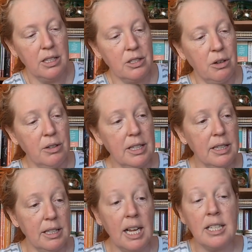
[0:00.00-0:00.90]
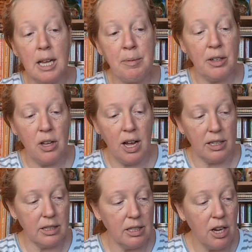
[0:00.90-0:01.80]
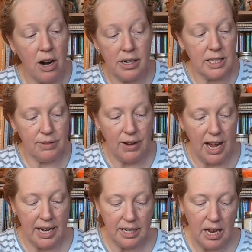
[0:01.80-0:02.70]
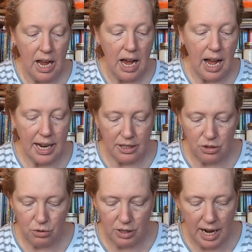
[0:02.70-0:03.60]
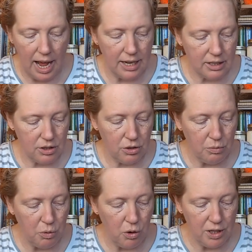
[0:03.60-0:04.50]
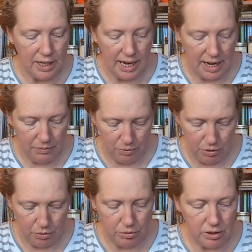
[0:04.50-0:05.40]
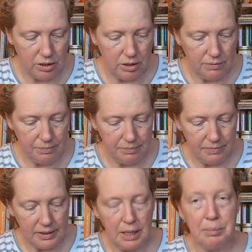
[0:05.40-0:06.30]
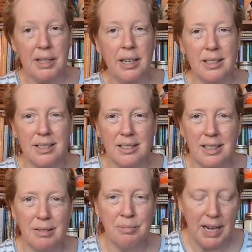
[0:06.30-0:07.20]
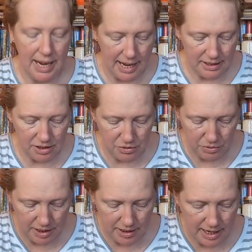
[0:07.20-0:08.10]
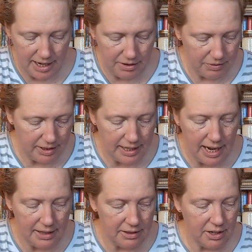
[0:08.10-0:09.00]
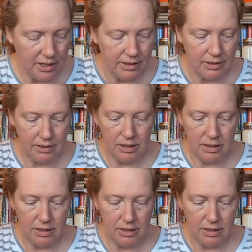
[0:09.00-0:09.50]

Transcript: So it's coming along. The yarn is fine. I do not do more than 8 rows because my hands do get tired with the cotton yarn.